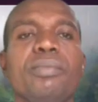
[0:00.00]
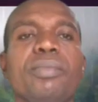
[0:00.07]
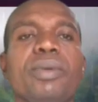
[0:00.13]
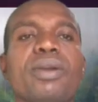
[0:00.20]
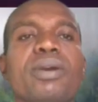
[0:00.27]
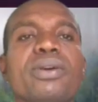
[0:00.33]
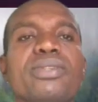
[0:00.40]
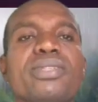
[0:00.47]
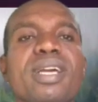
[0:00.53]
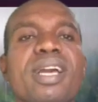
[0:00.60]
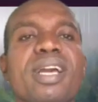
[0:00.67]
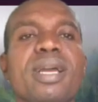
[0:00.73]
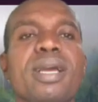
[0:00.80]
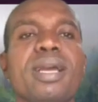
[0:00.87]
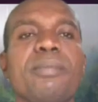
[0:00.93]
because
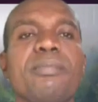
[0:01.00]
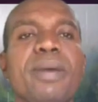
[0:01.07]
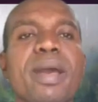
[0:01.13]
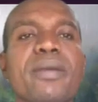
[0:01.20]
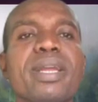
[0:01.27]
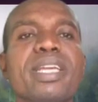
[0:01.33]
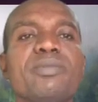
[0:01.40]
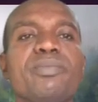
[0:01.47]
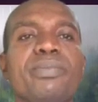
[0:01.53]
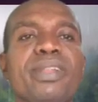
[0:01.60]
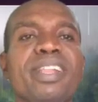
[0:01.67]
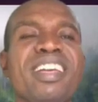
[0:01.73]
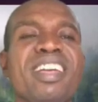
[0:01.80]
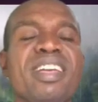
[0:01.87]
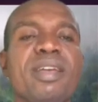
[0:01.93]
parents
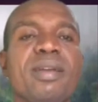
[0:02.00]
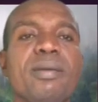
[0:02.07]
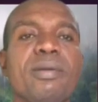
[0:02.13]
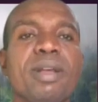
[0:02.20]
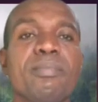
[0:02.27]
play